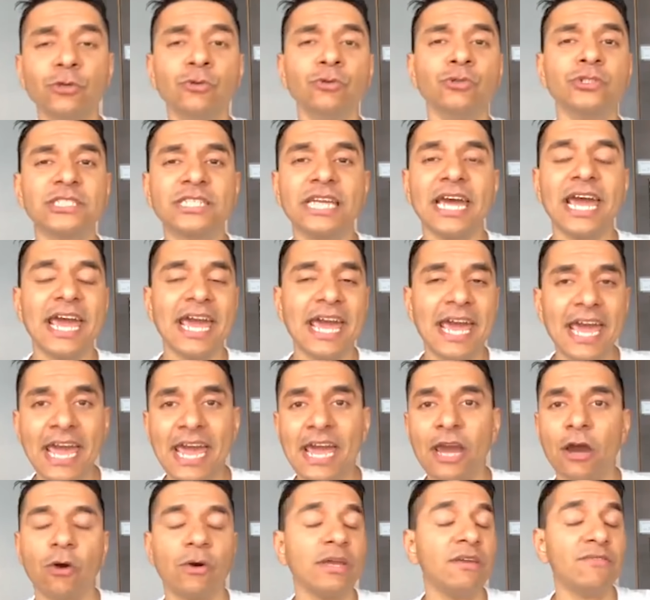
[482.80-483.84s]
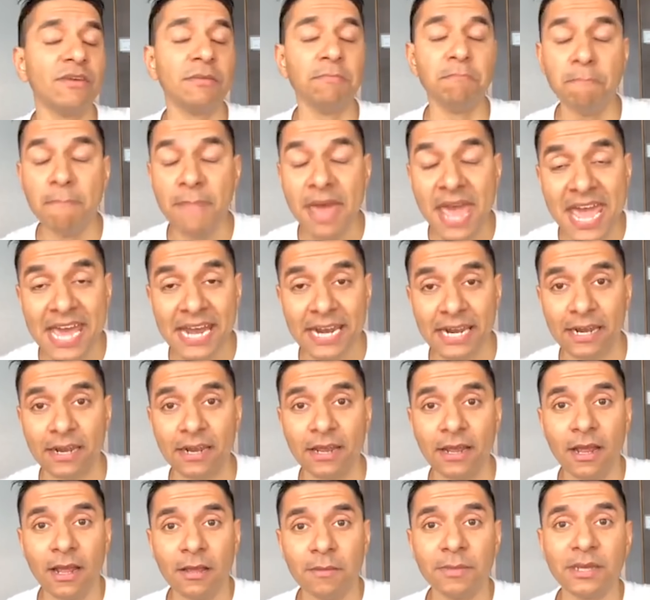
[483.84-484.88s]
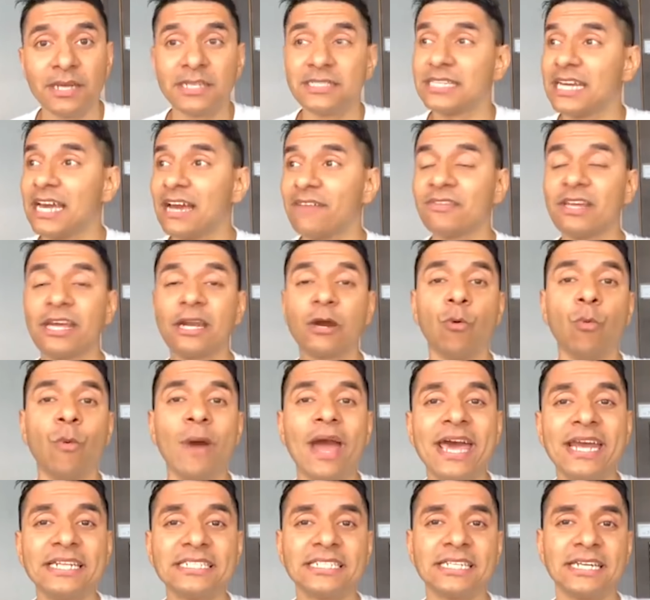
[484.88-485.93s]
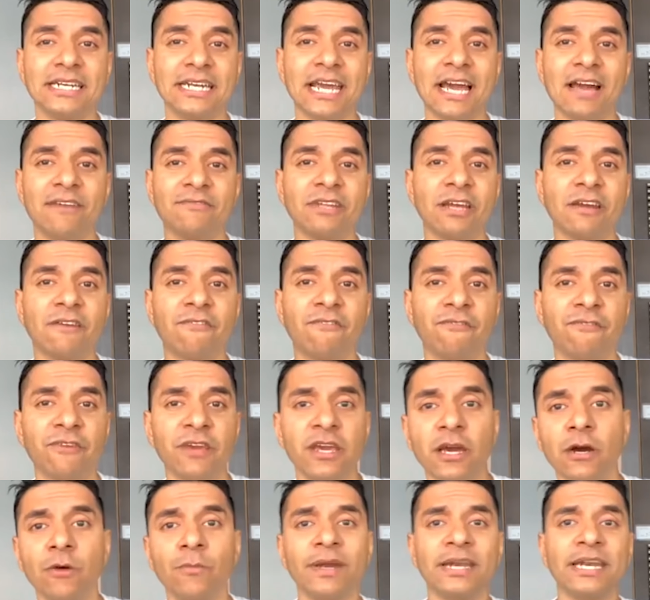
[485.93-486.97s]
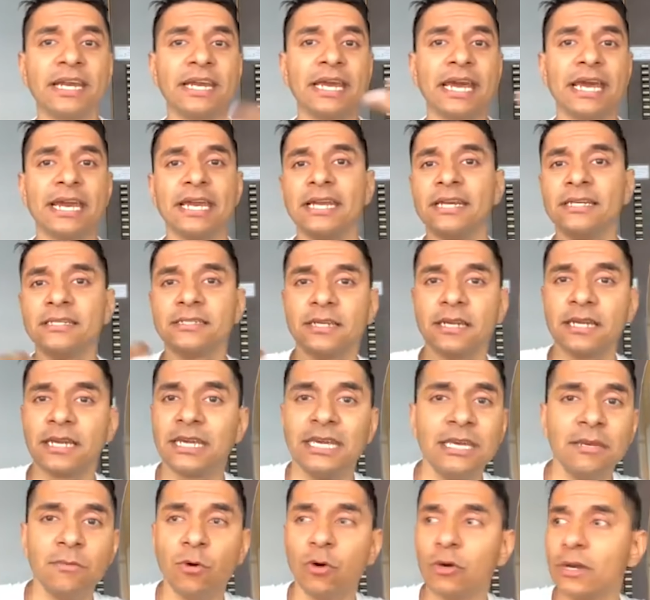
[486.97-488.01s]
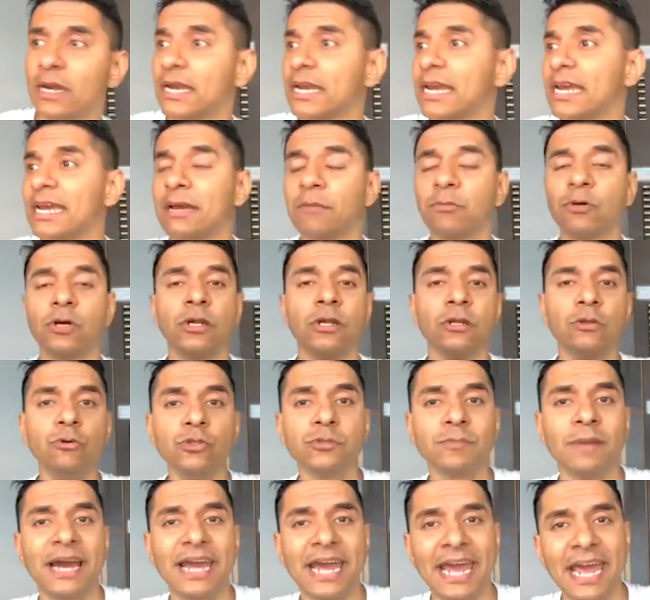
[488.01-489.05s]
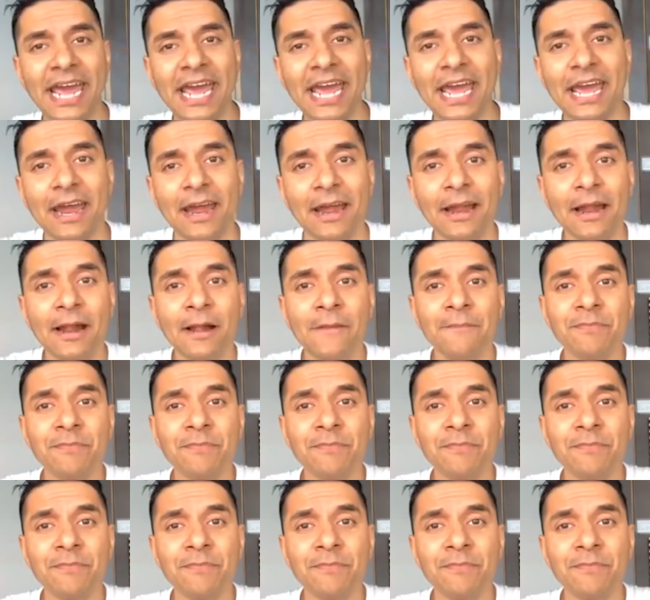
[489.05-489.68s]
lose their hair, or even men, because they have that awareness and they have that fear when they're getting into the chemo that, hey, I'm going to lose my hair.